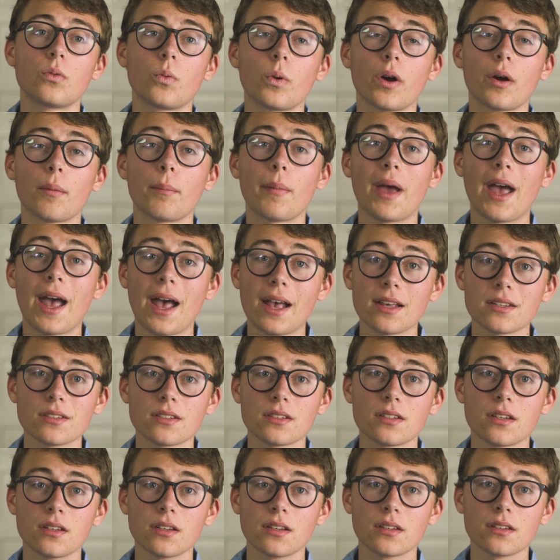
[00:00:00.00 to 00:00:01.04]
to wear
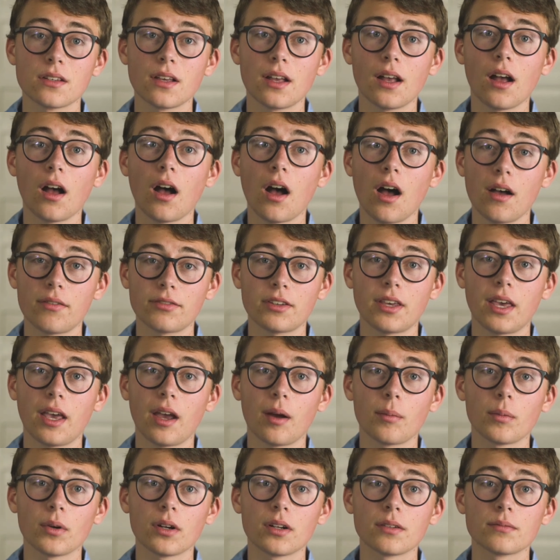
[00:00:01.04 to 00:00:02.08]
masks off
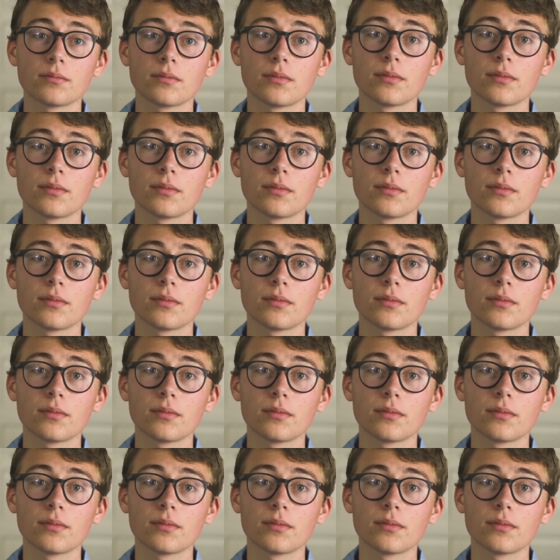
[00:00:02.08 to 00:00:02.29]
camera,